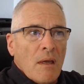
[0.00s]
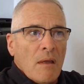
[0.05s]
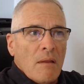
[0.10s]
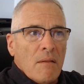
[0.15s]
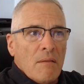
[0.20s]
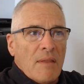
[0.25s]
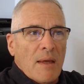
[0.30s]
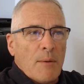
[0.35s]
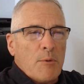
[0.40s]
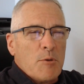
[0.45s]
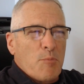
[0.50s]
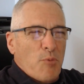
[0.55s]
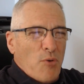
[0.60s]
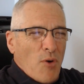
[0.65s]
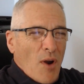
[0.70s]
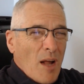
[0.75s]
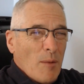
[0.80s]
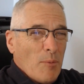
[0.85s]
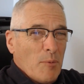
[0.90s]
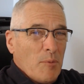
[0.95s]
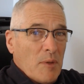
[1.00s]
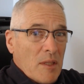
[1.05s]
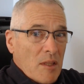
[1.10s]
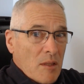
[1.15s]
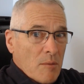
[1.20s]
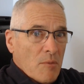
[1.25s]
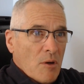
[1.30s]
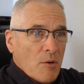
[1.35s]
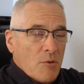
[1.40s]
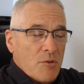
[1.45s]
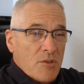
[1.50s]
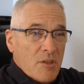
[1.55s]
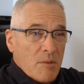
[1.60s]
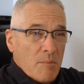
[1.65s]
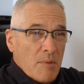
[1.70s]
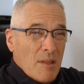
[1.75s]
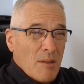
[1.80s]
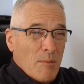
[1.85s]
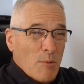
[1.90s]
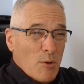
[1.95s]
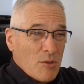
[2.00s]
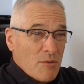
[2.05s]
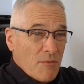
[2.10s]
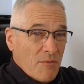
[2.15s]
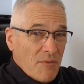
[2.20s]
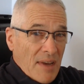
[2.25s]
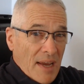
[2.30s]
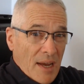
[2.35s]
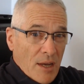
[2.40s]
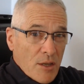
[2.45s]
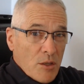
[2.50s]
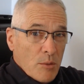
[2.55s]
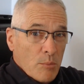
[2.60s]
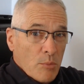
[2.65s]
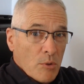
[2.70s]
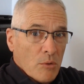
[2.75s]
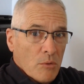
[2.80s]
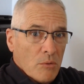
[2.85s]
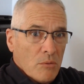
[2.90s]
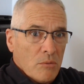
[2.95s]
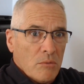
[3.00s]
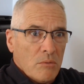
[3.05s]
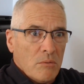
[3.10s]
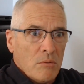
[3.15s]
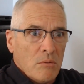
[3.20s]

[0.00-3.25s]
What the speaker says: That was probably the most valuable